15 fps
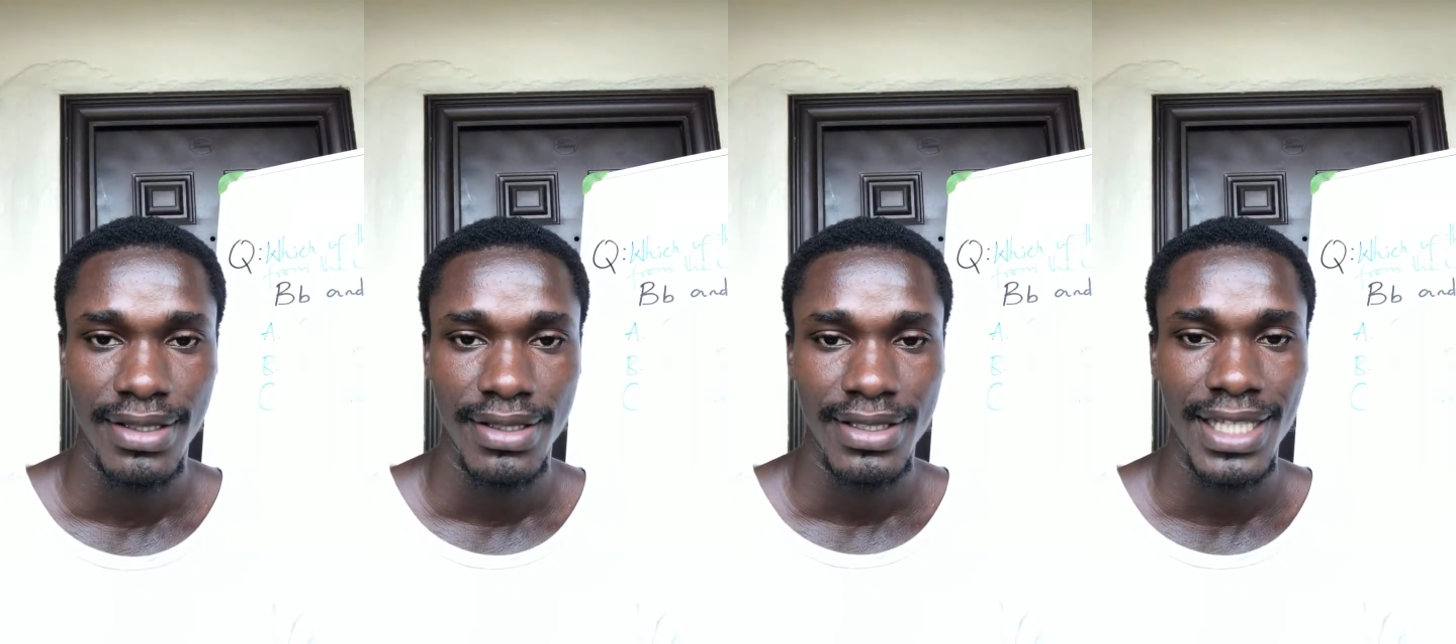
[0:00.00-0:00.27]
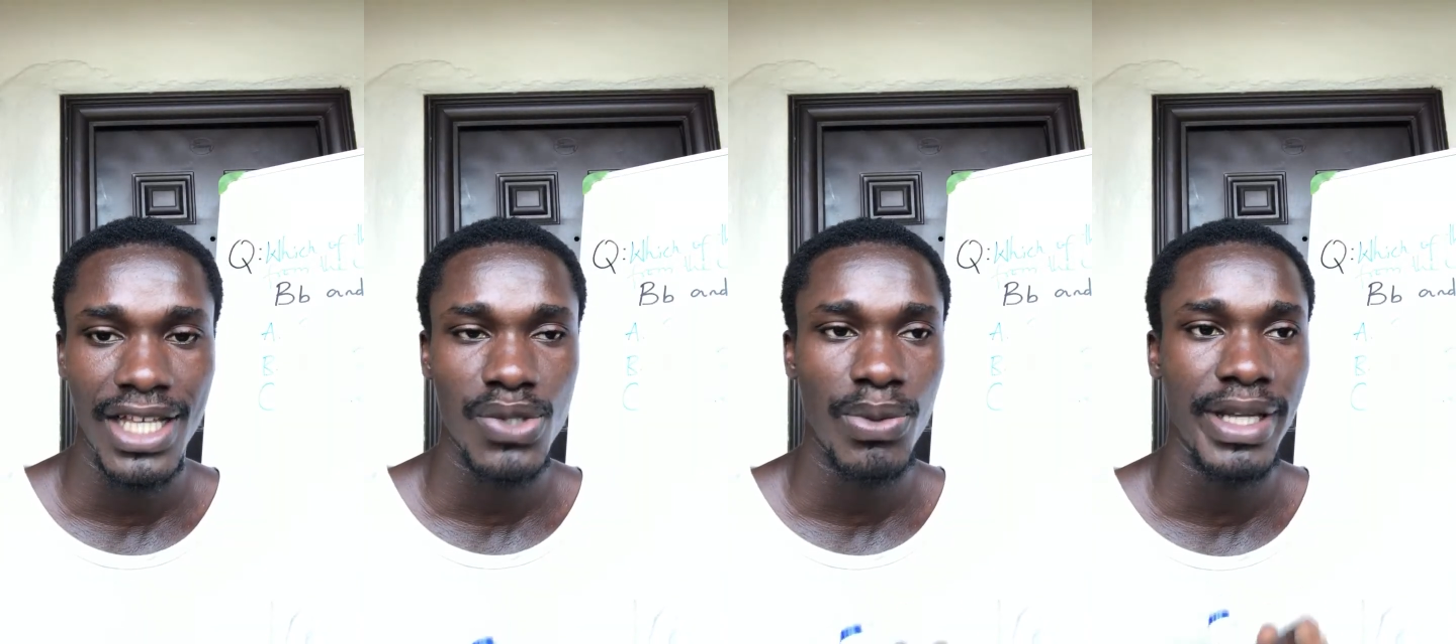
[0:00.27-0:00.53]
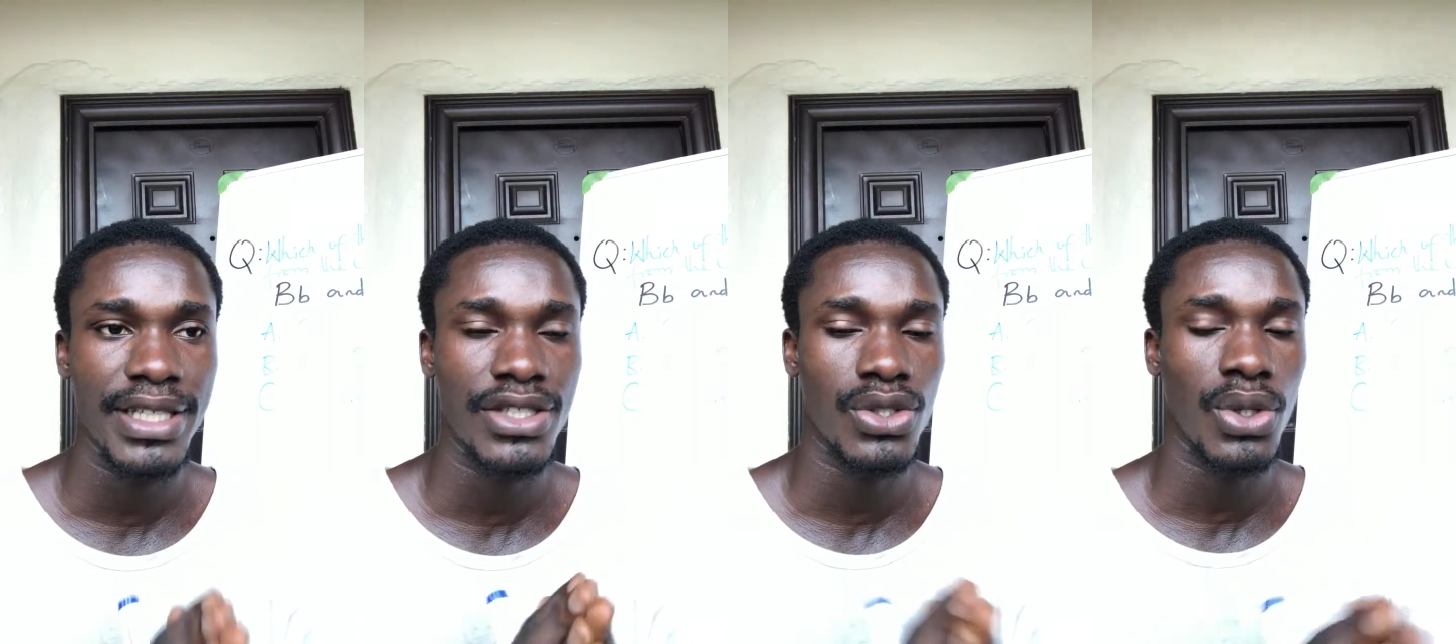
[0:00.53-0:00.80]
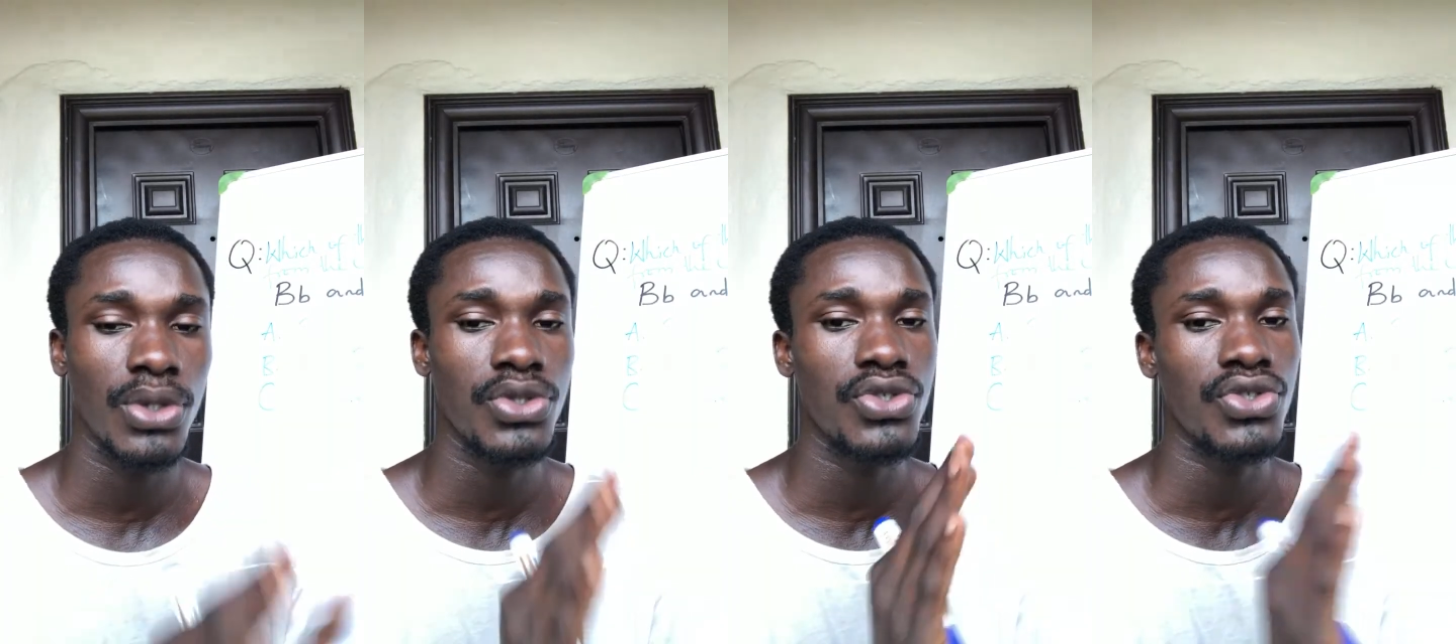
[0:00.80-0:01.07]
That's why it's
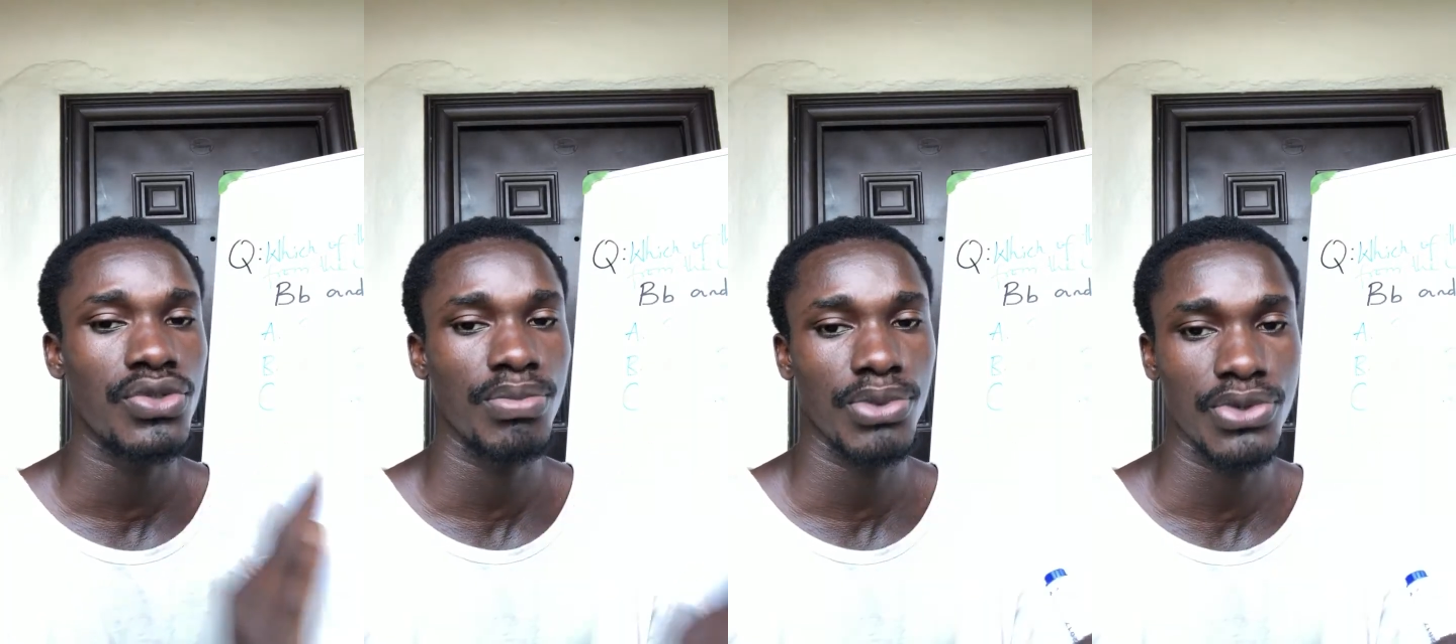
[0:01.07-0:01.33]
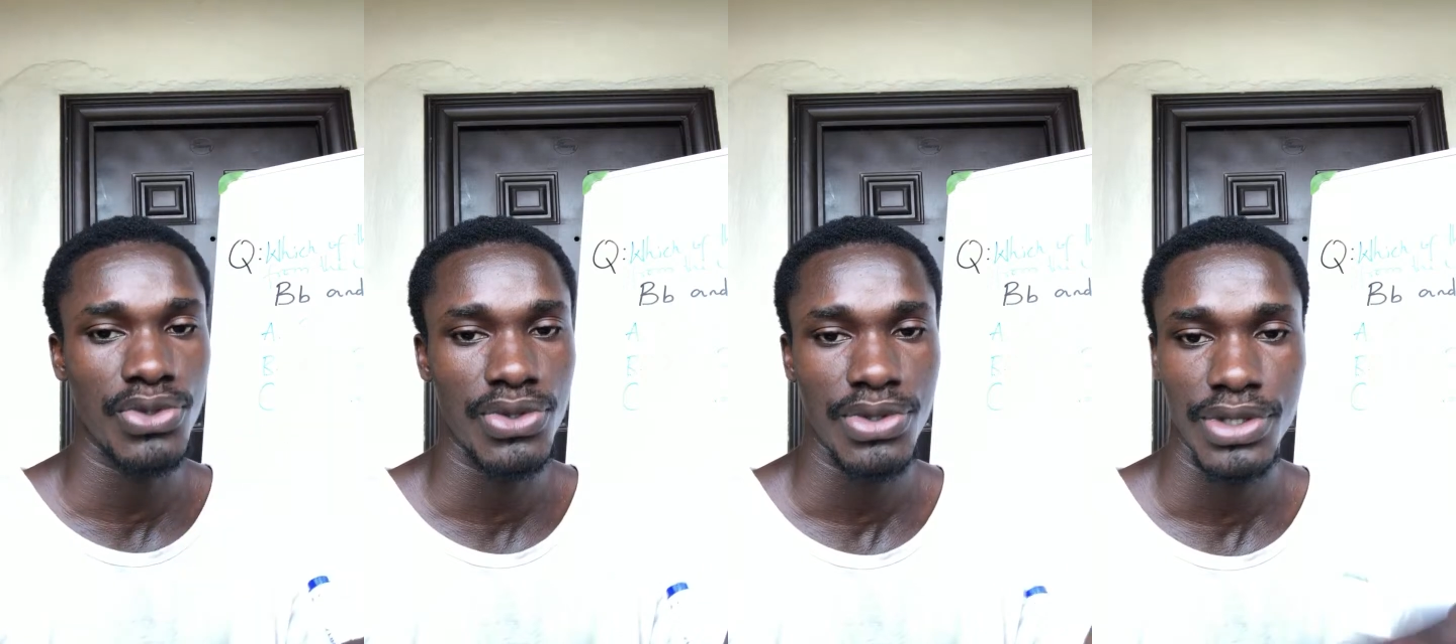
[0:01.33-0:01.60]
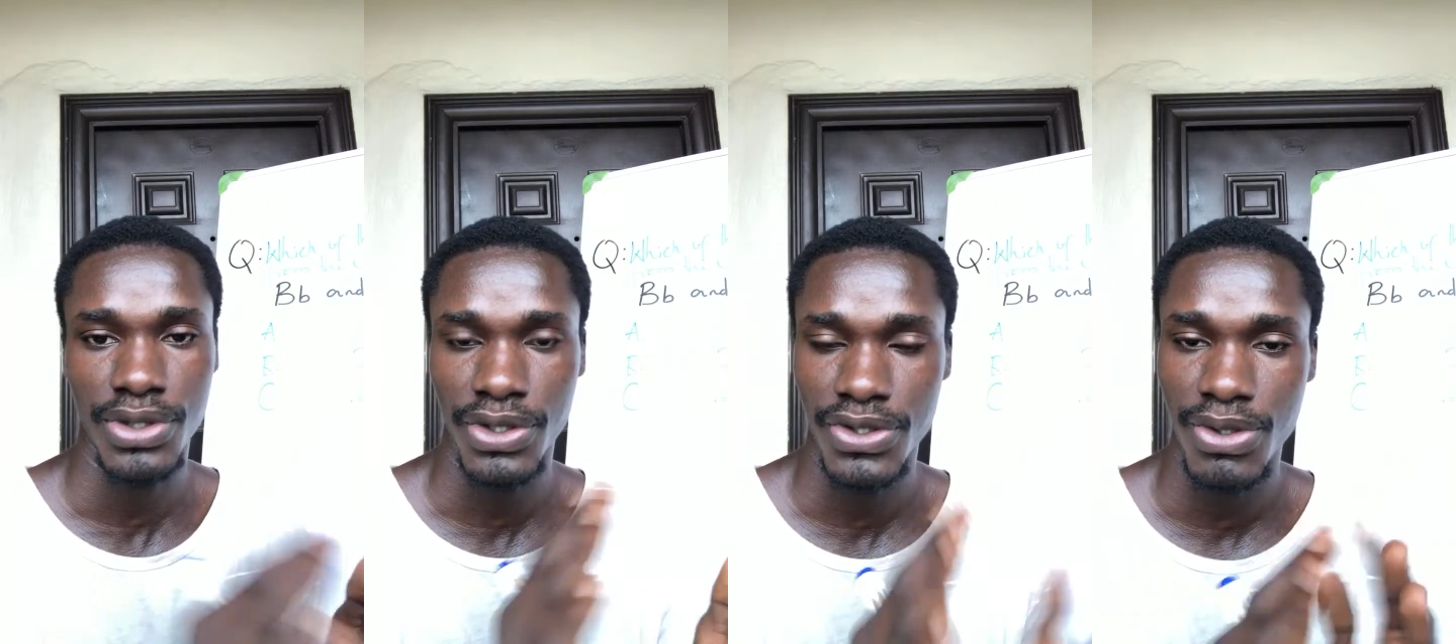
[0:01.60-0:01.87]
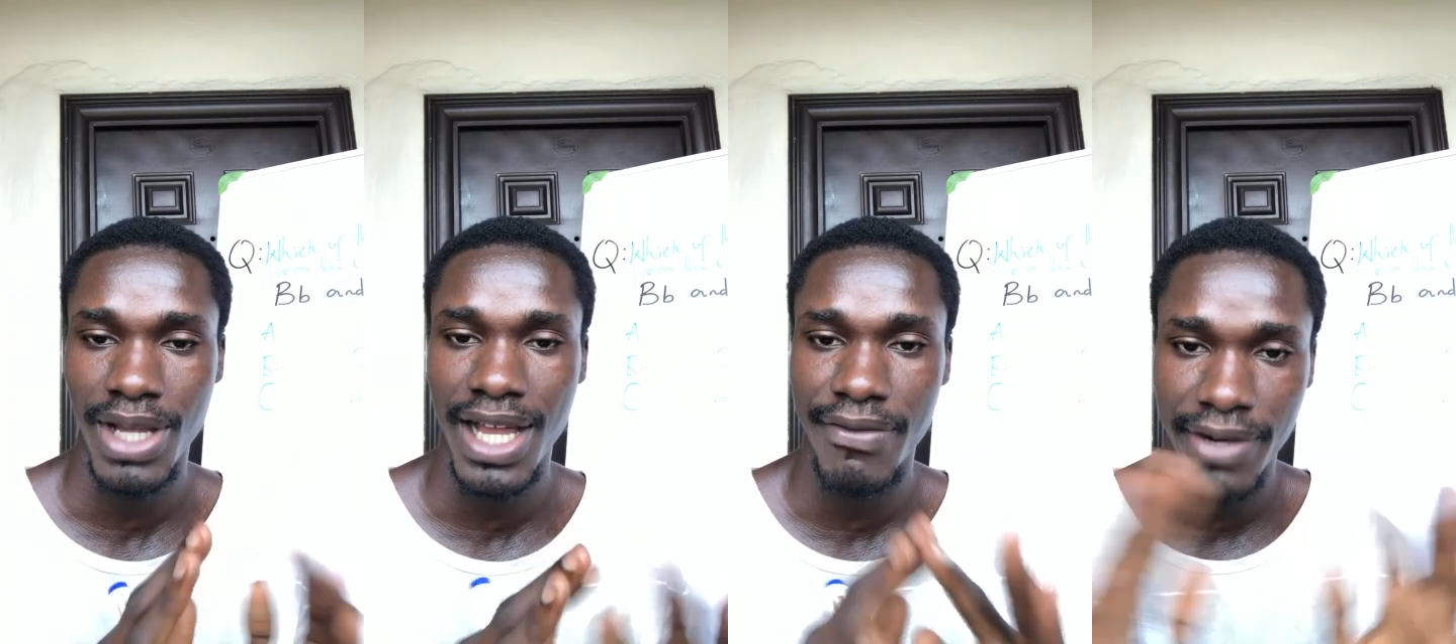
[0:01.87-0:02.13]
called smooth. It does not
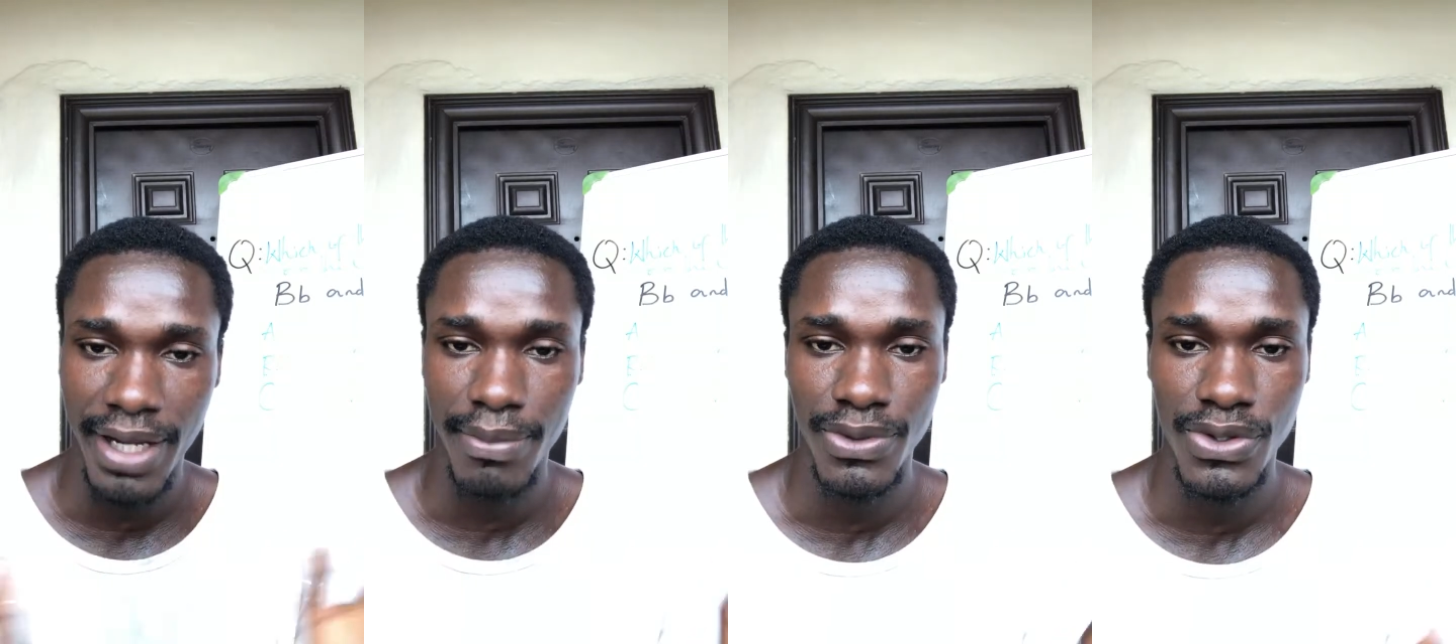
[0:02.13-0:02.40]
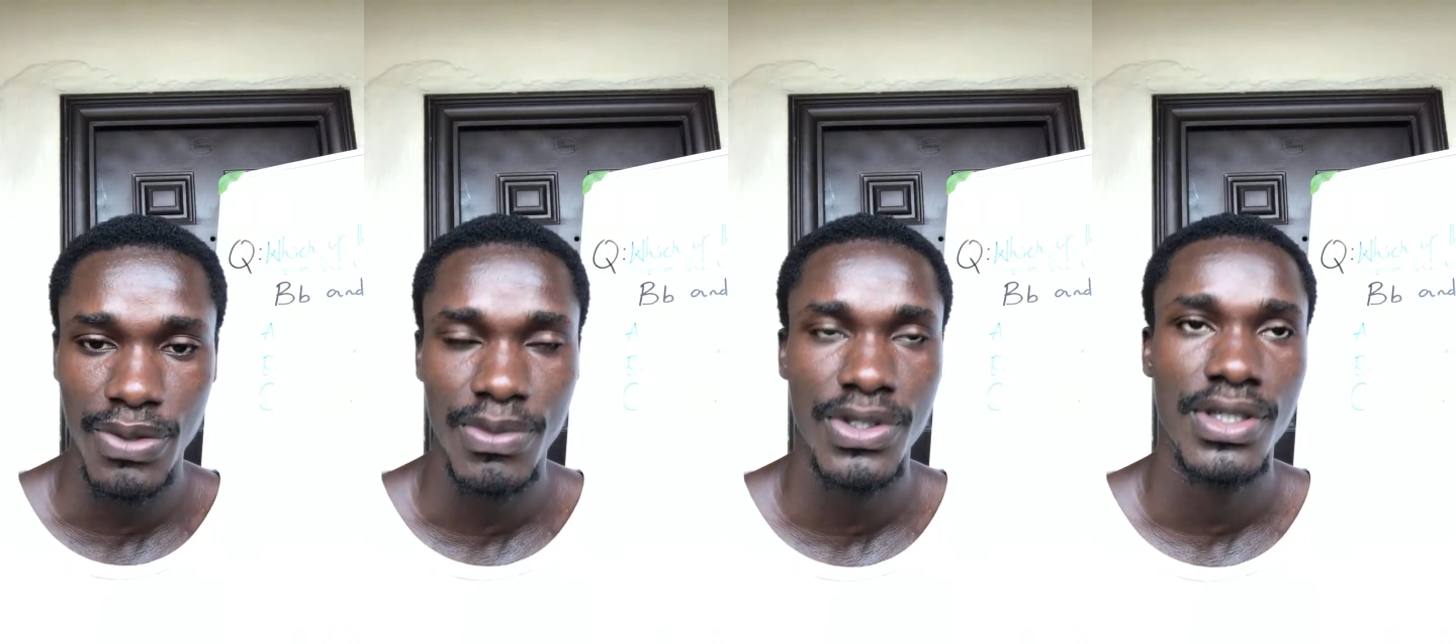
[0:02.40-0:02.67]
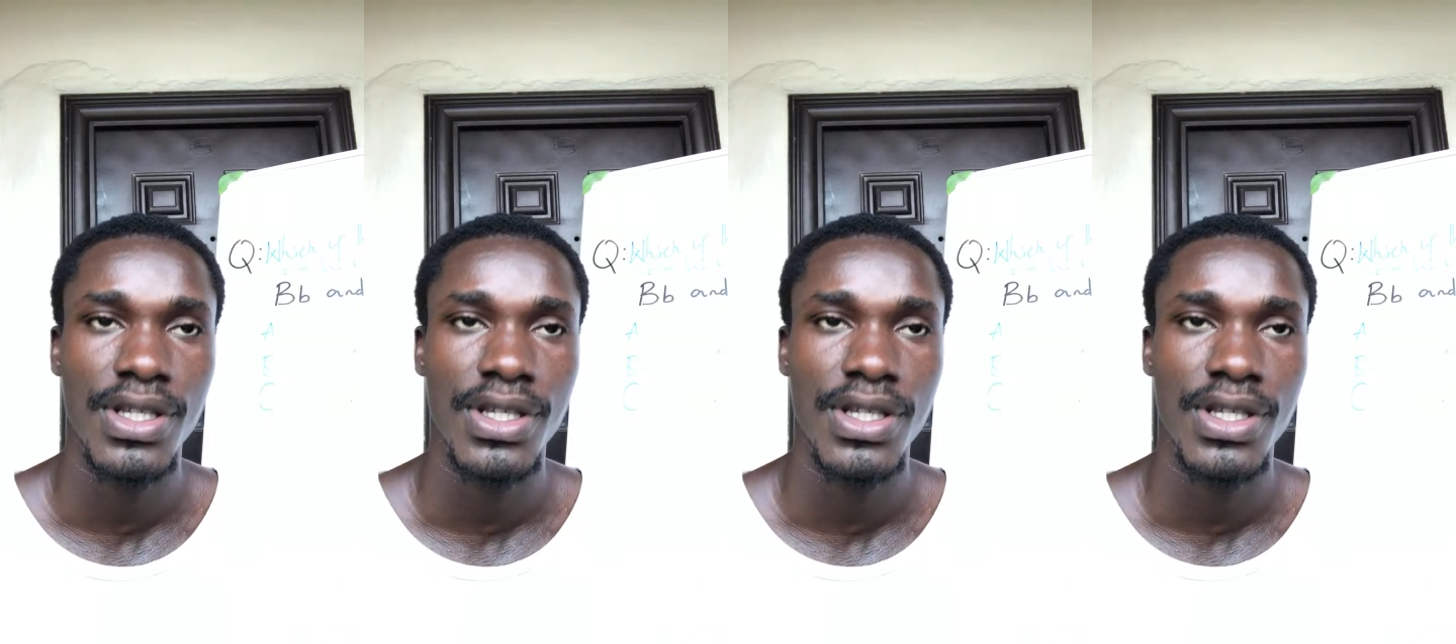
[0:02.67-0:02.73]
have ribosomes.